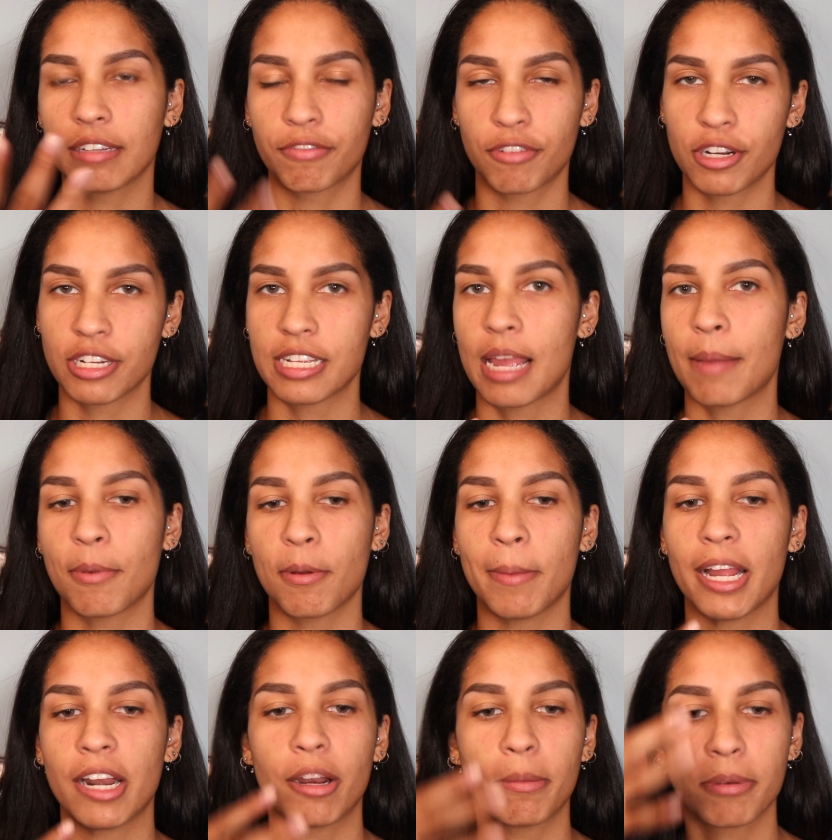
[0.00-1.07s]
For example,
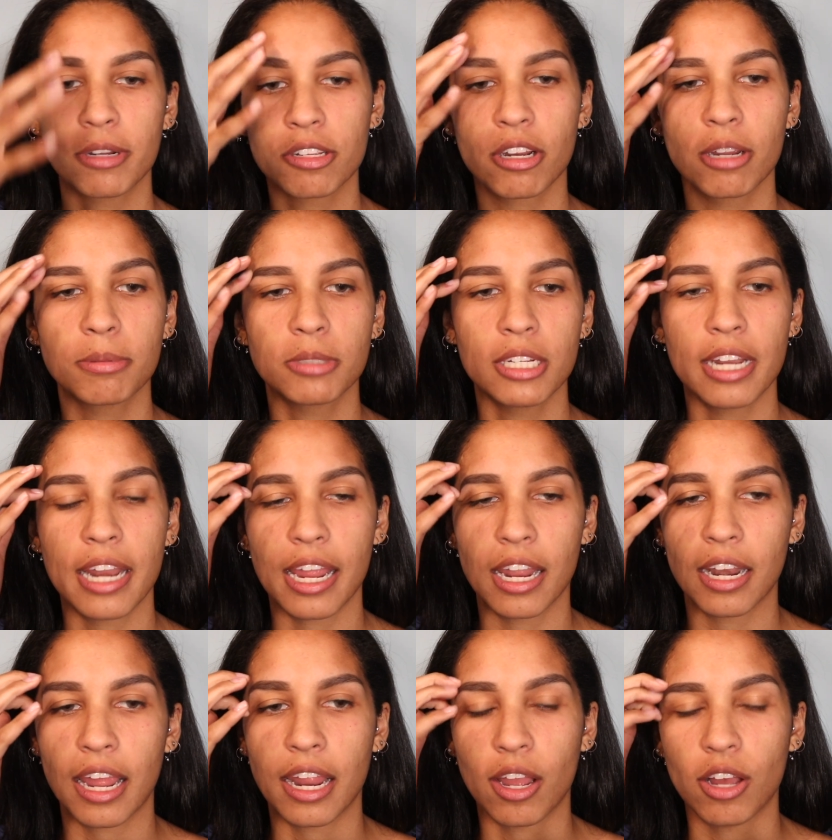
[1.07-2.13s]
mine are prescription
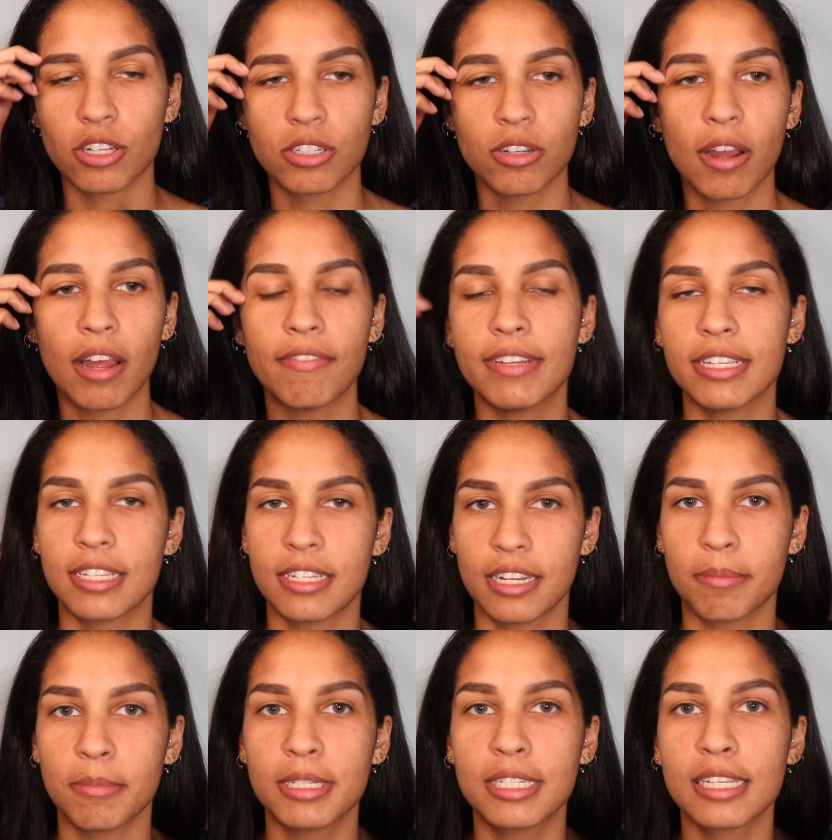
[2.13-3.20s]
and I also have
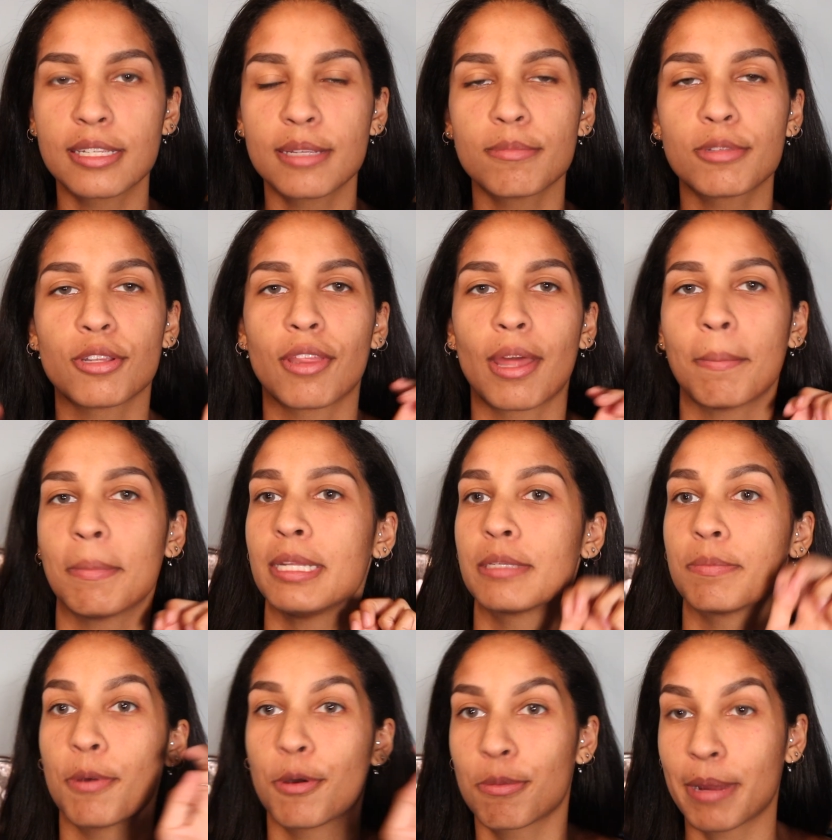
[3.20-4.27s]
astigmatism, so that means
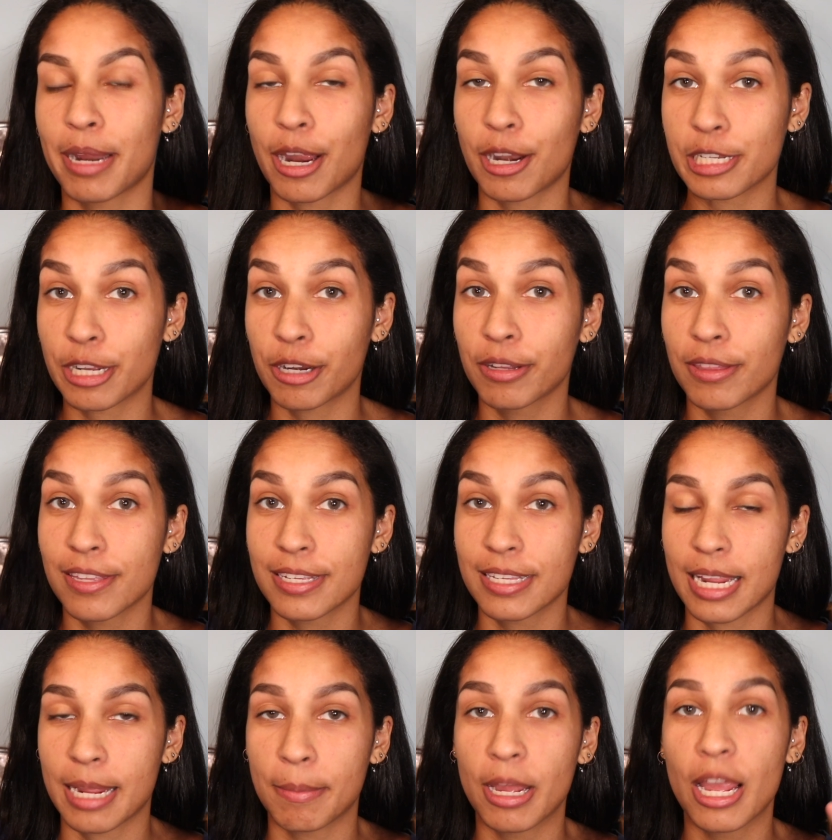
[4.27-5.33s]
both my eyes aren't the
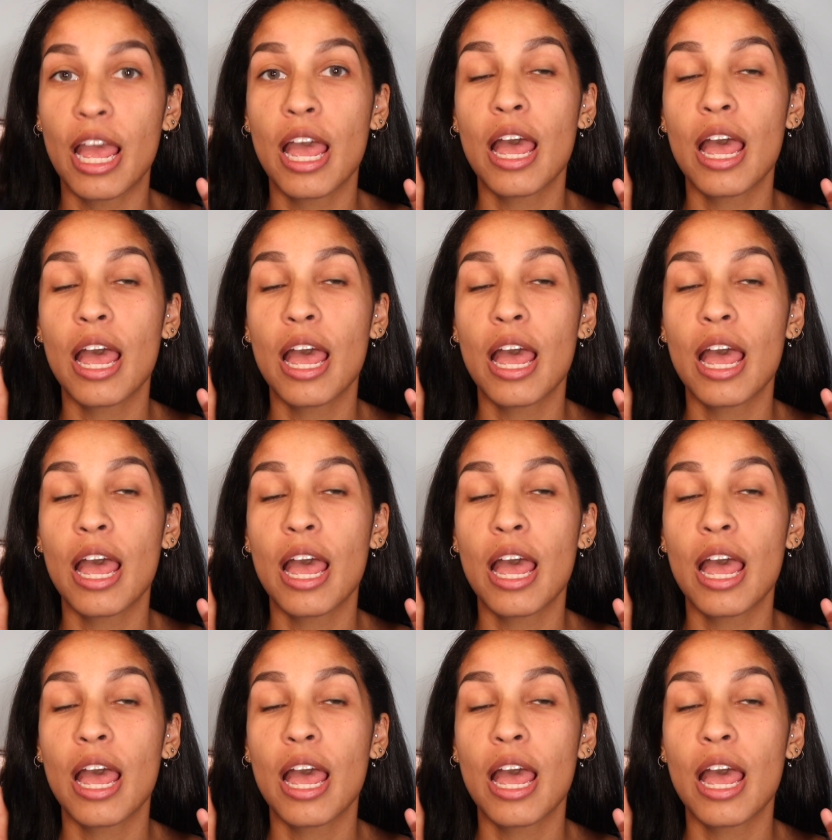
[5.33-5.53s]
same